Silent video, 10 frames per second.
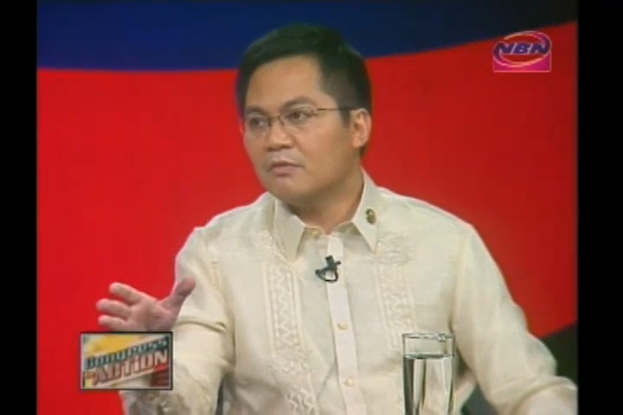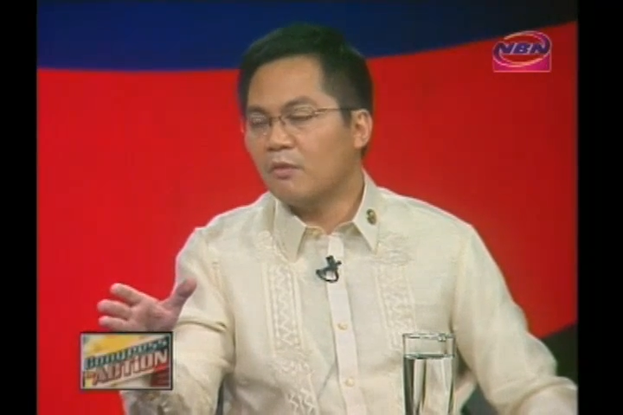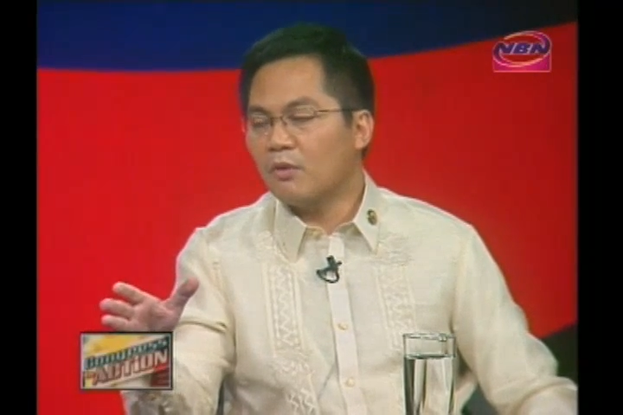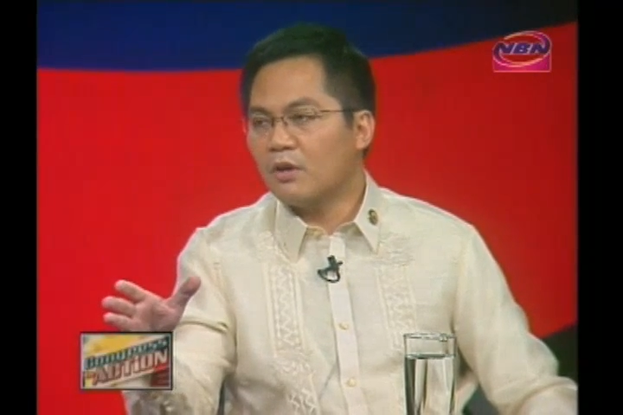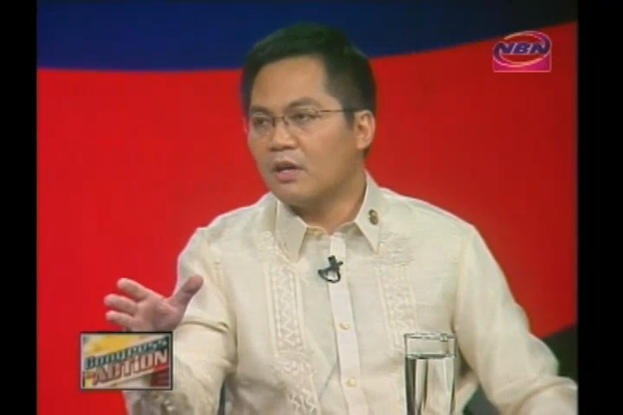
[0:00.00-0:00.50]

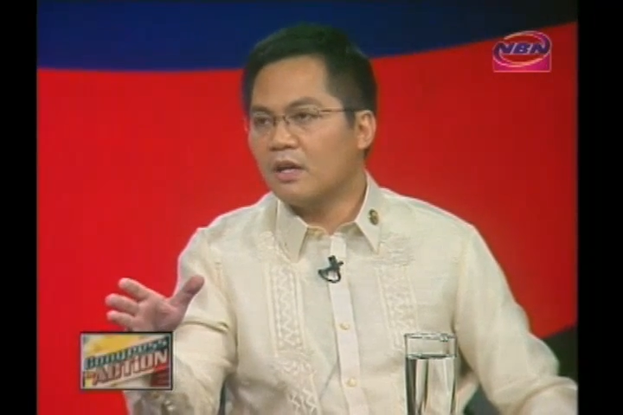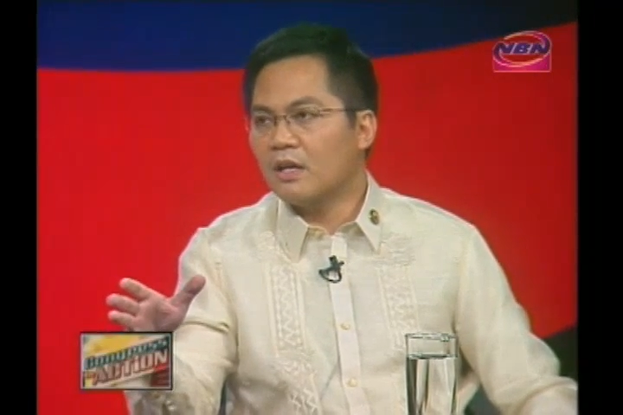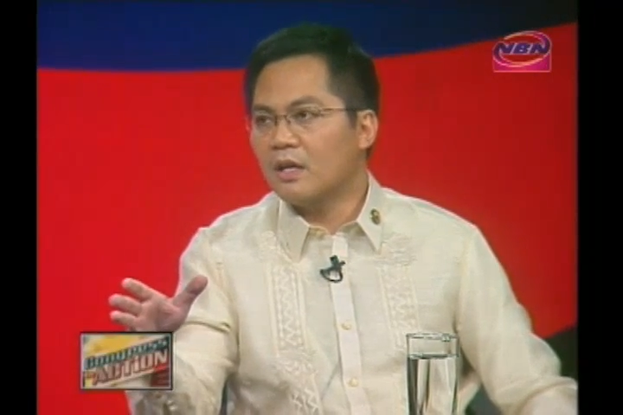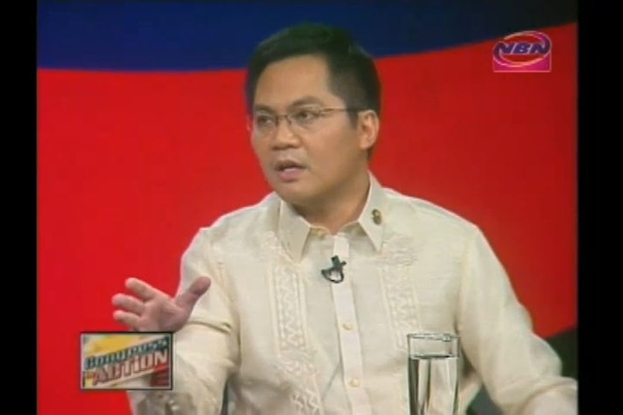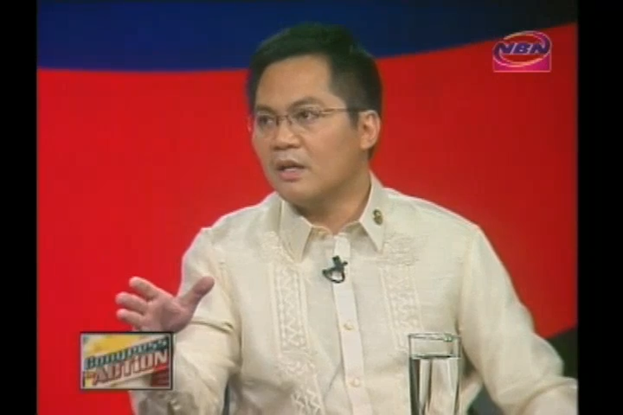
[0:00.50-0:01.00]
for
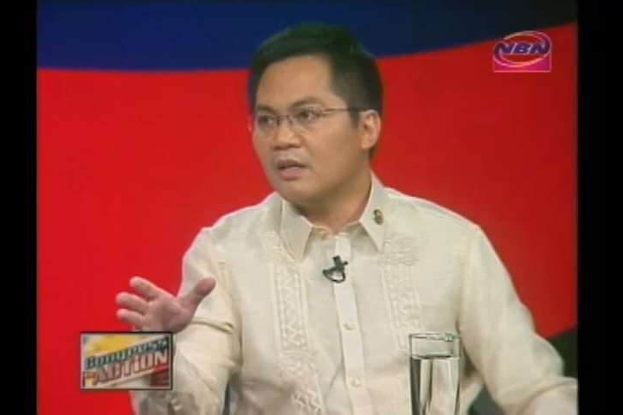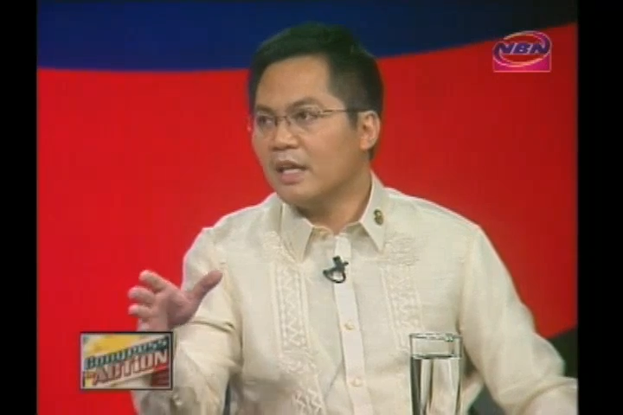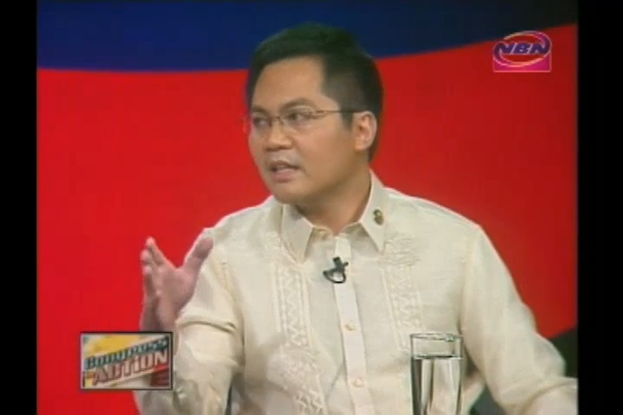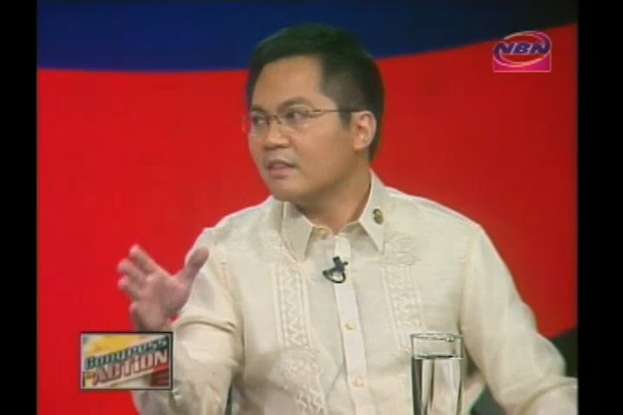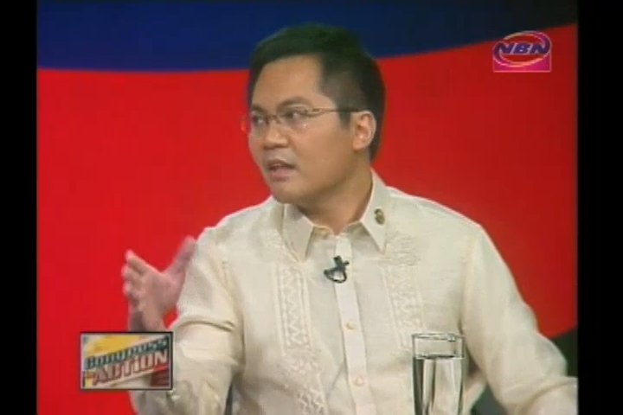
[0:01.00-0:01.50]

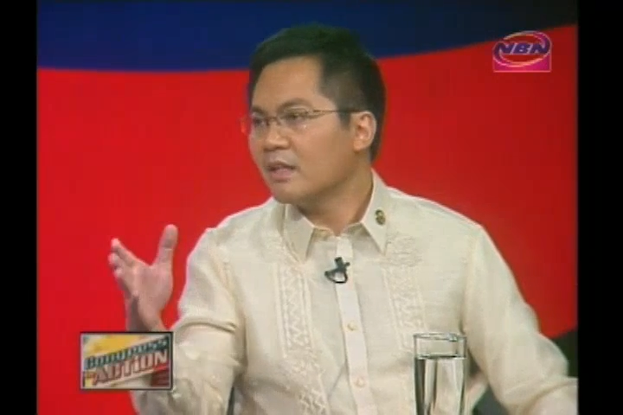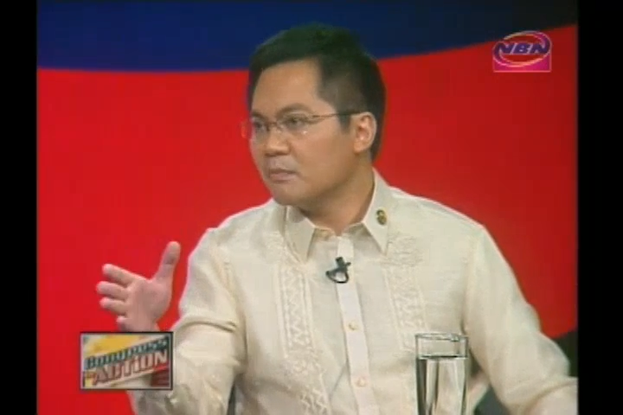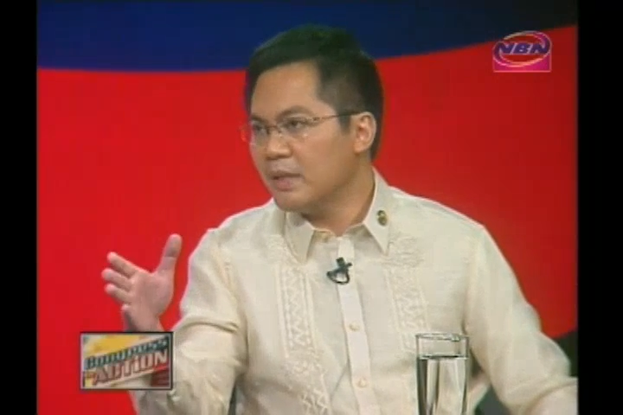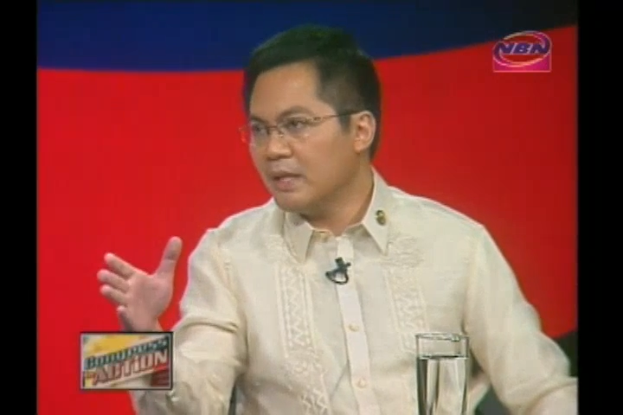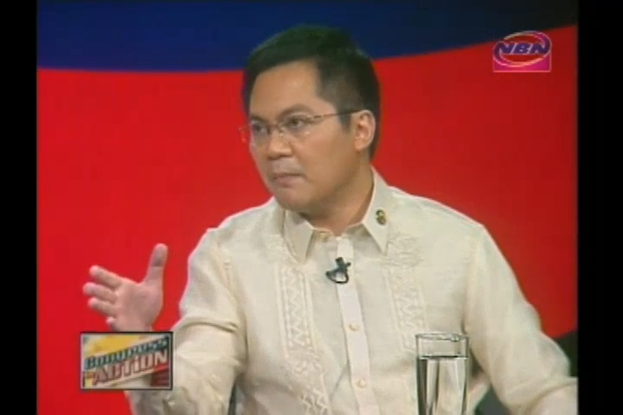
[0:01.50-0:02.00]
it
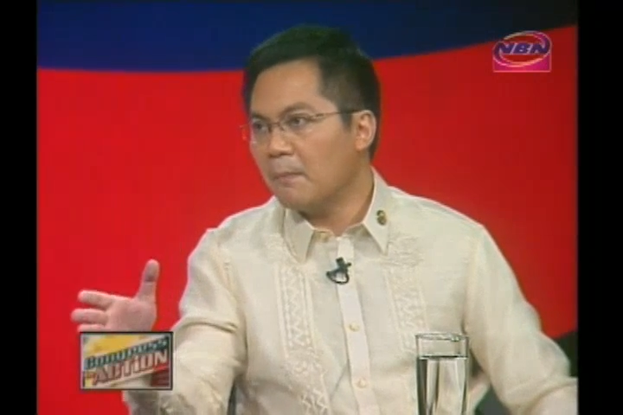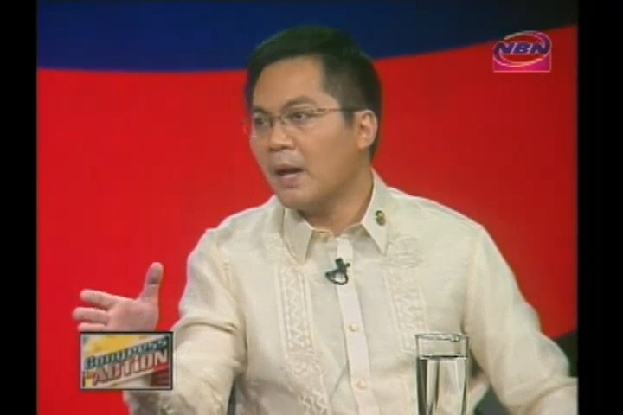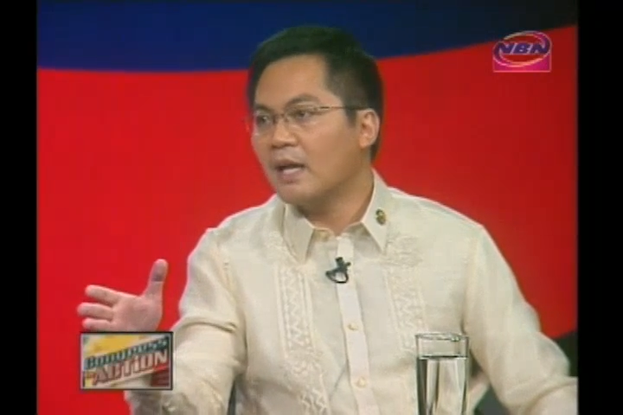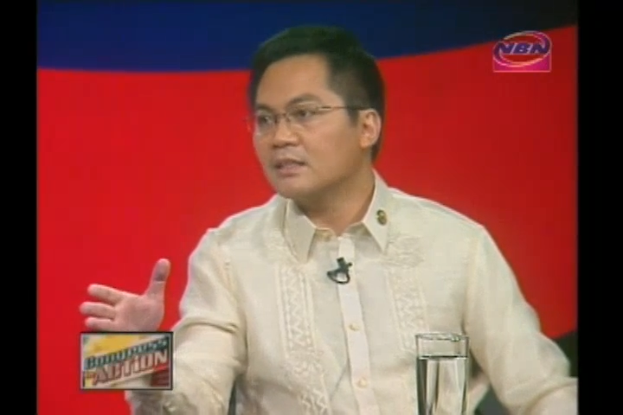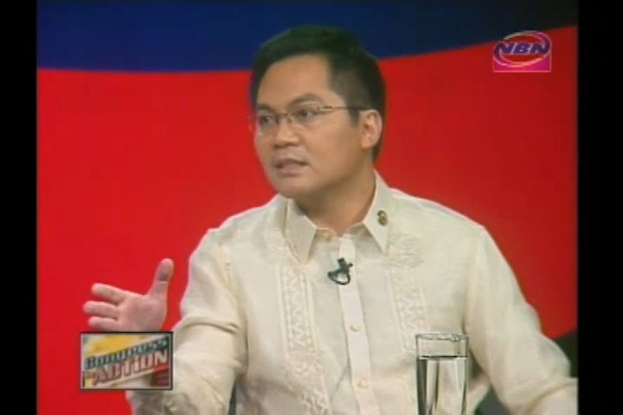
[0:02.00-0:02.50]
not being
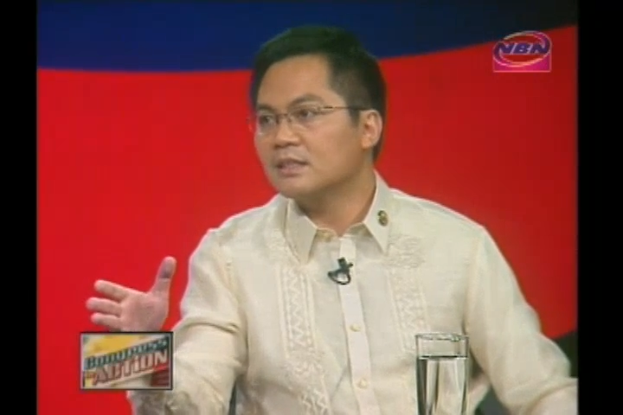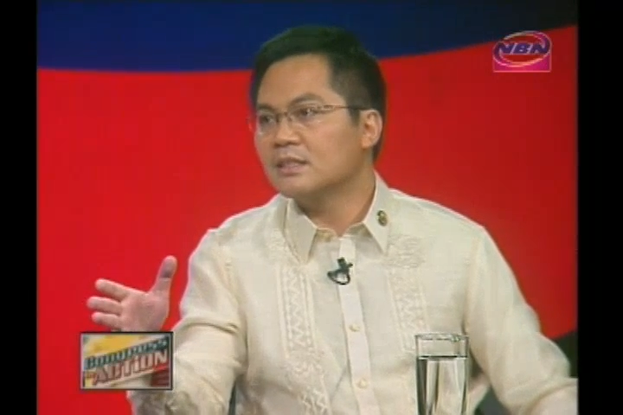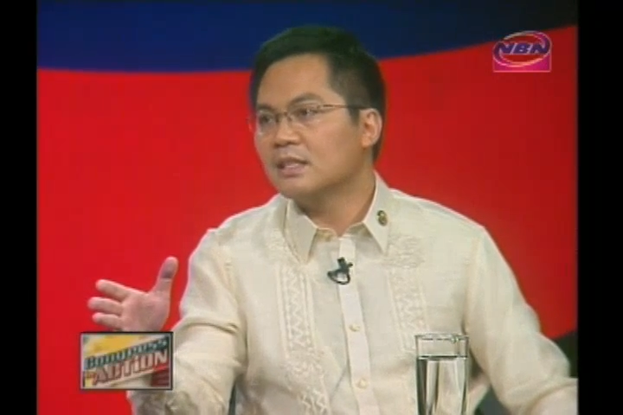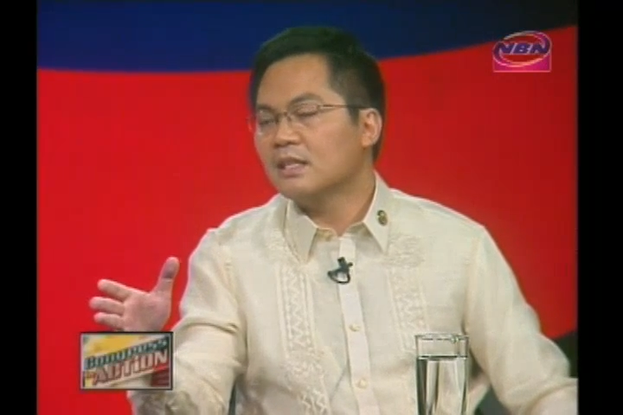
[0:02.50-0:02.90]
passed,